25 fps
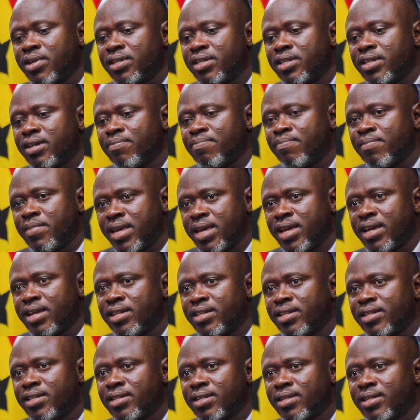the
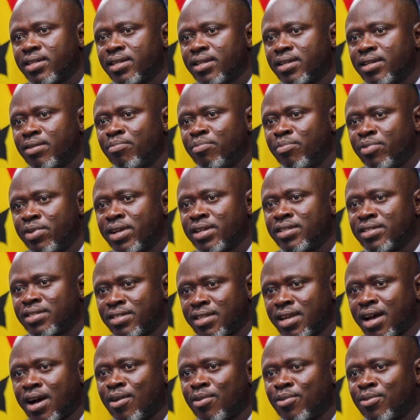main breaks
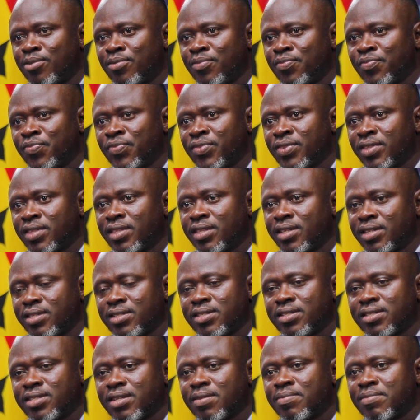down, the
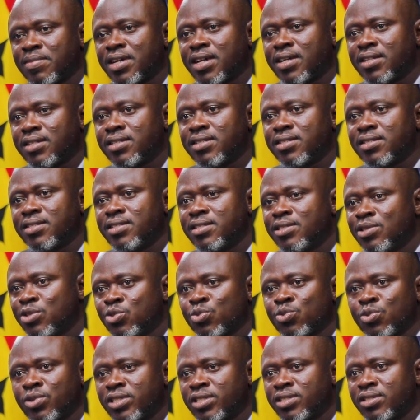system can easily
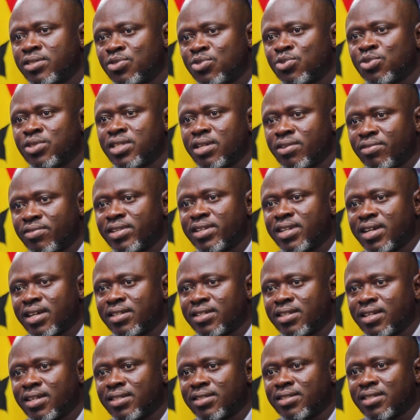switch to the
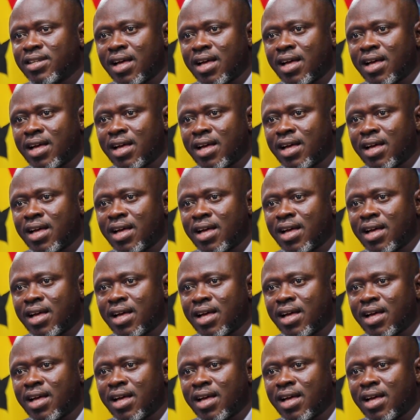redundant?